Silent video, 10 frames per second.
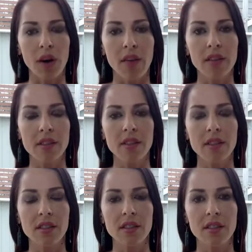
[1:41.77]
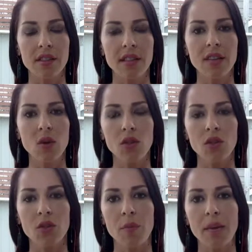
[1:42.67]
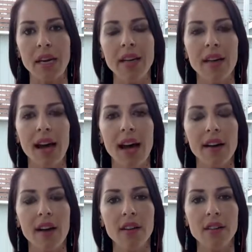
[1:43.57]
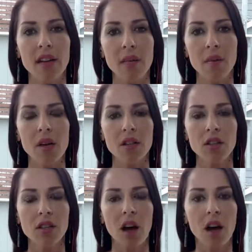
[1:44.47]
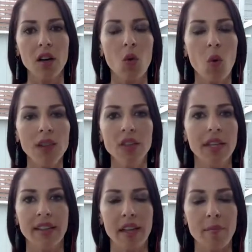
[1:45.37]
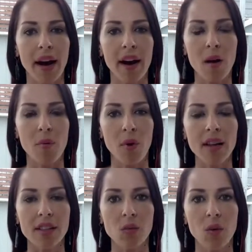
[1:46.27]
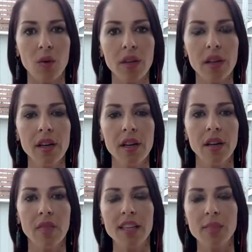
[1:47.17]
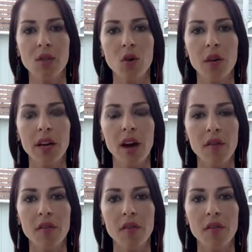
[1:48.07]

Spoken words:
And this death toll is just repeated ad nauseum, just unquestioningly by our press, when really the vast majority of the